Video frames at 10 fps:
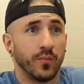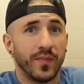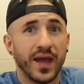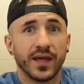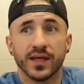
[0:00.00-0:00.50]

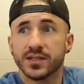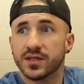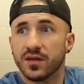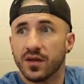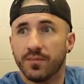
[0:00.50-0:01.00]
make it
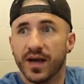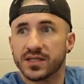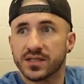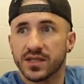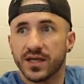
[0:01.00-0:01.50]
the
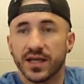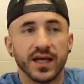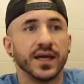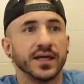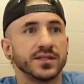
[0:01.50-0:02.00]
best it
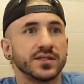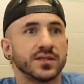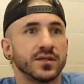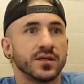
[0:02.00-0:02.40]
is,